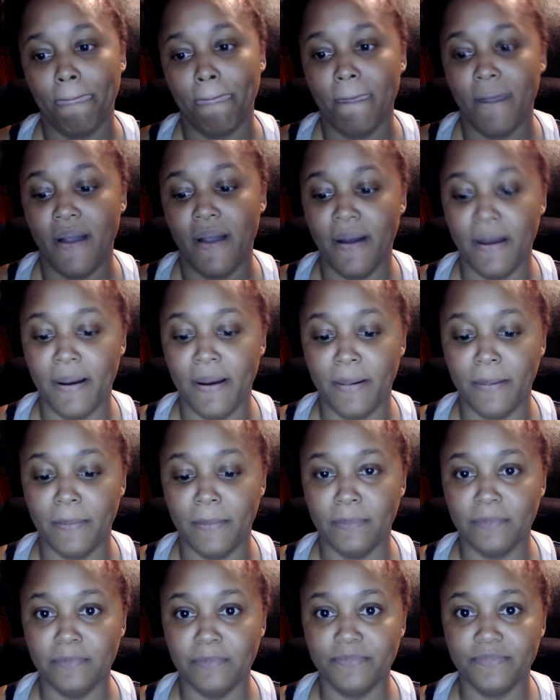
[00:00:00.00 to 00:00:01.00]

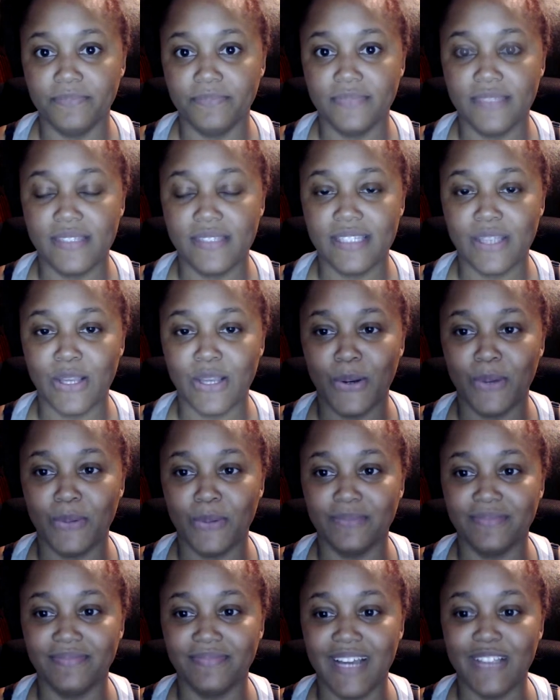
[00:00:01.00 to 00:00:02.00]
So
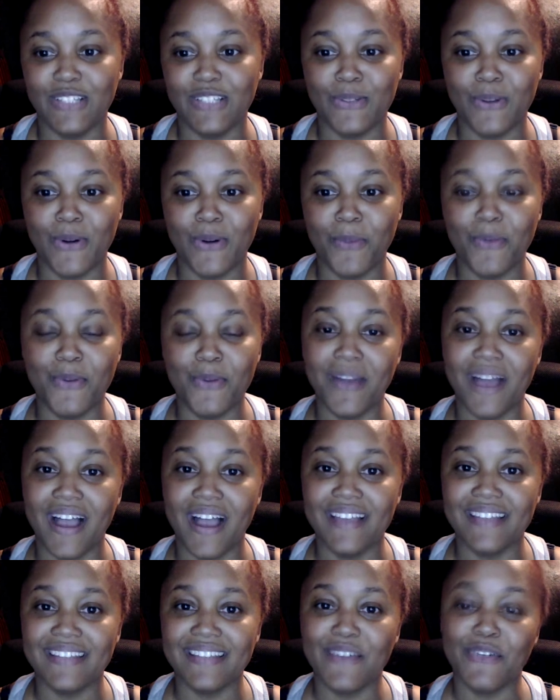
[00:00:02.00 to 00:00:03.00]
I do hope you
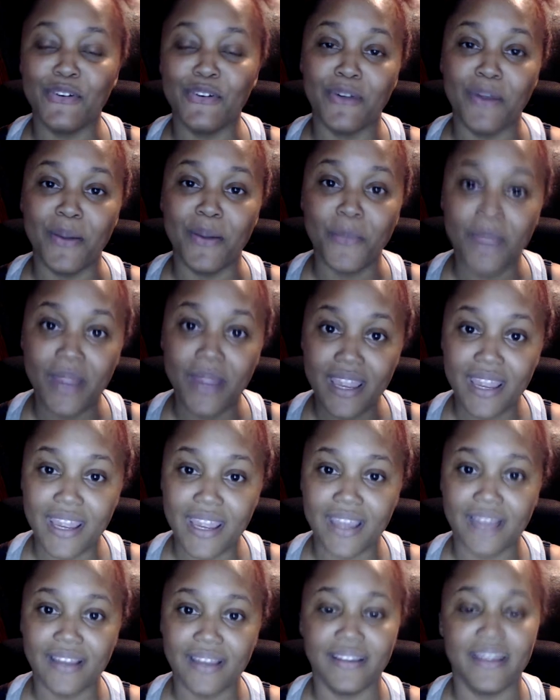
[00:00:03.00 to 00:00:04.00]
guys have a great week.
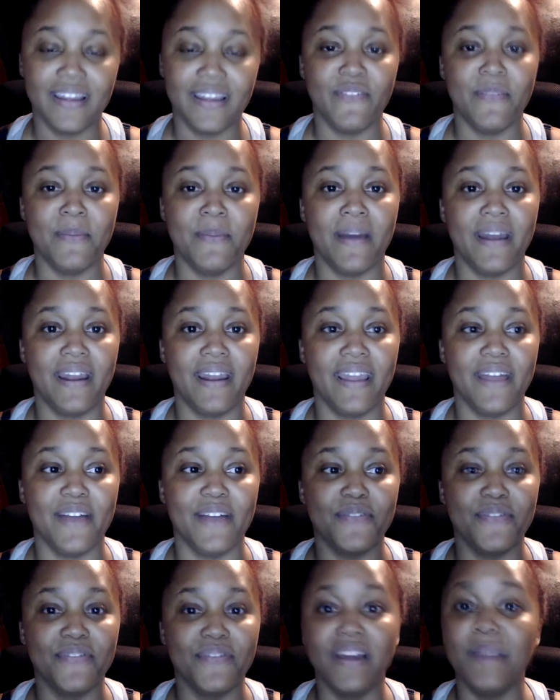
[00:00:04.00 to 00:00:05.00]
Everybody have
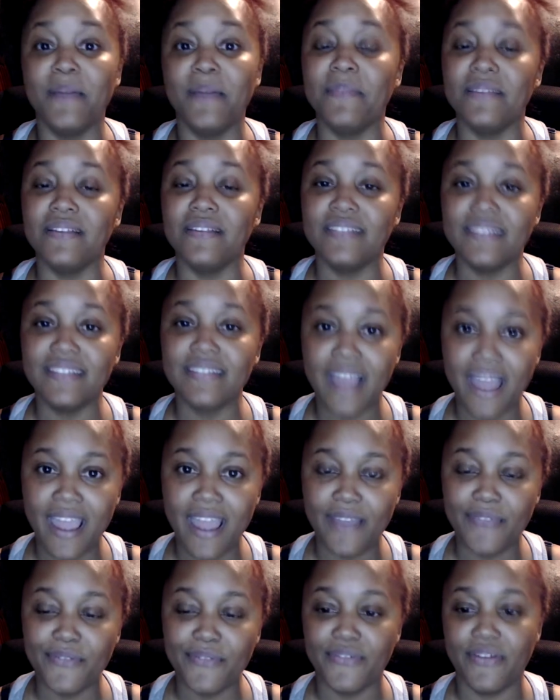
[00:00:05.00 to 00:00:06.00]
fun and be
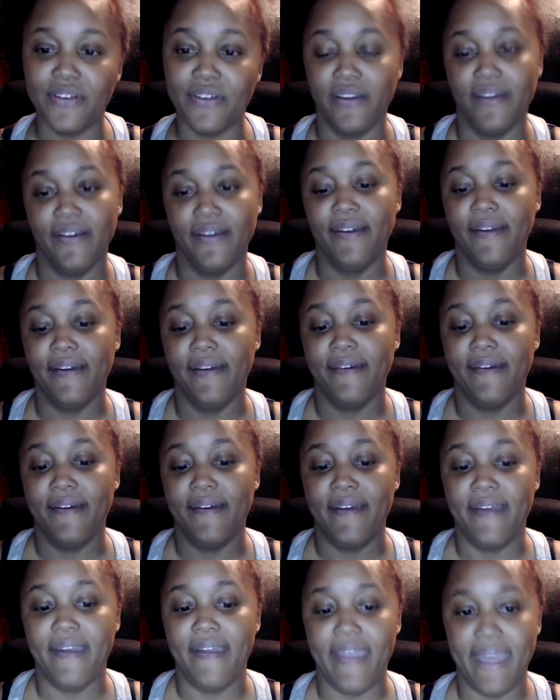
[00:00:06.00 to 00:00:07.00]
safe.
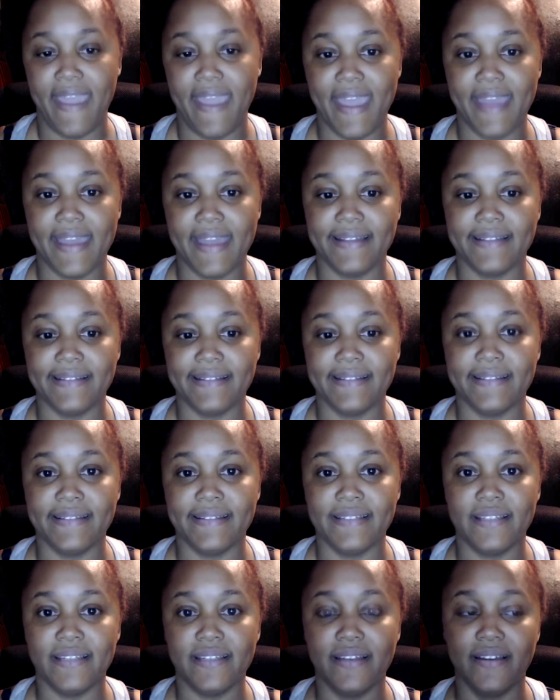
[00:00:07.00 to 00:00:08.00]

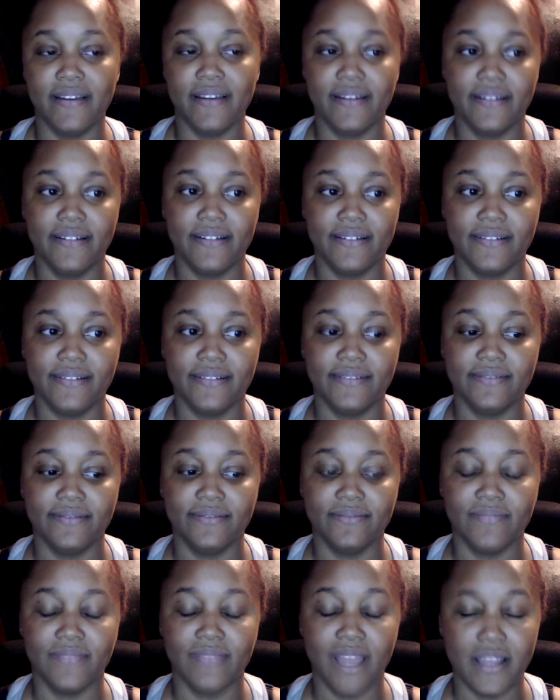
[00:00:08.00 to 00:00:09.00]
And
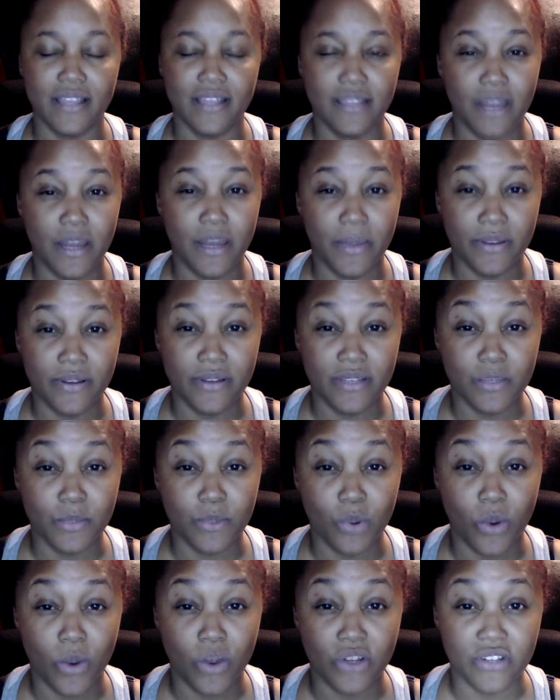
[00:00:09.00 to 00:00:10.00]
like I said, I better see some more
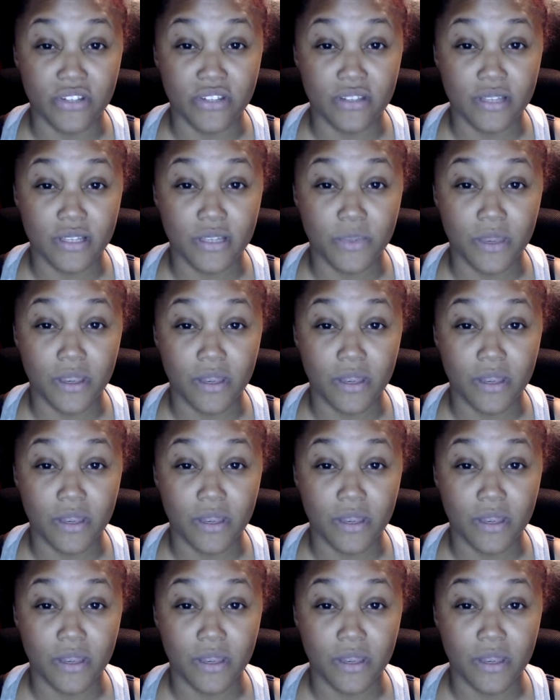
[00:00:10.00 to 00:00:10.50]
questions next week.